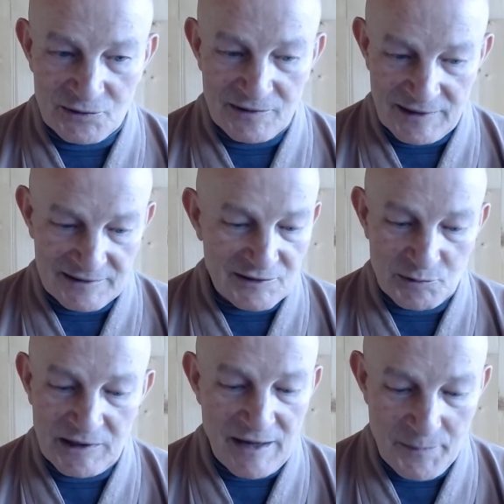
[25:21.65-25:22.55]
And it will
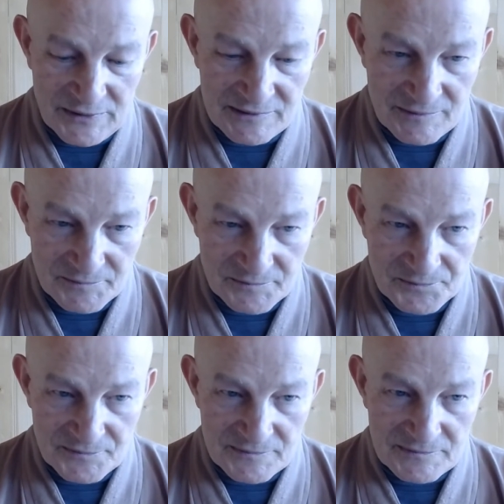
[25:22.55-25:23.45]
happen
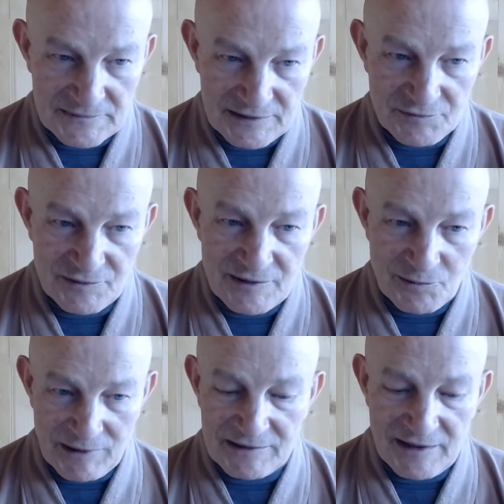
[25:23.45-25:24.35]
if
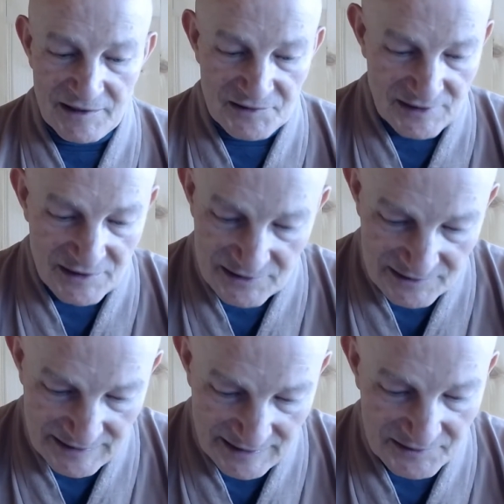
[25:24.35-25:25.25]
one has, as a
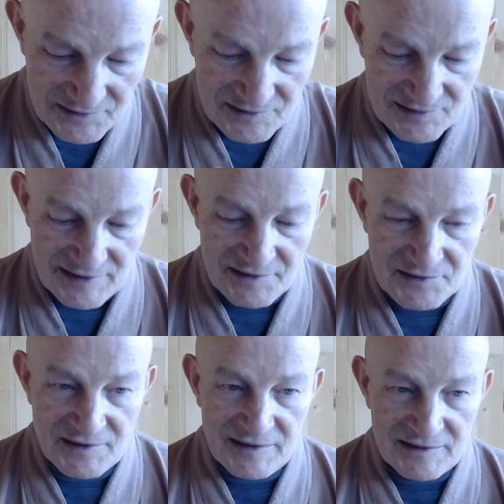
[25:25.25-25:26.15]
text says,
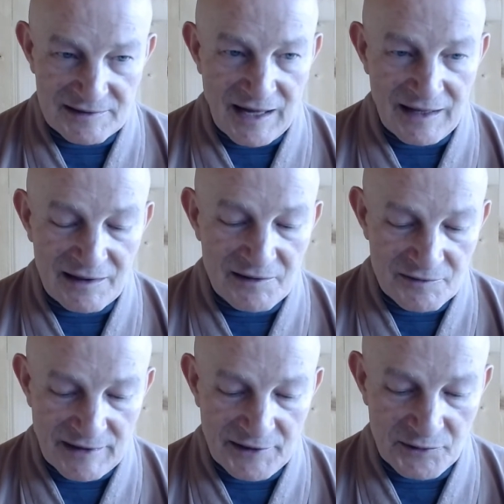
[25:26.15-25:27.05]
dull
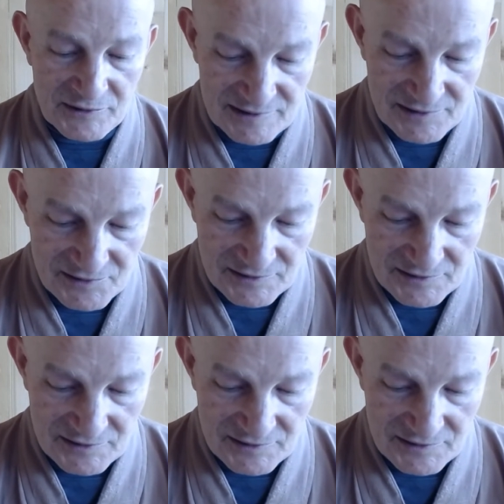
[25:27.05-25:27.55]
faculties.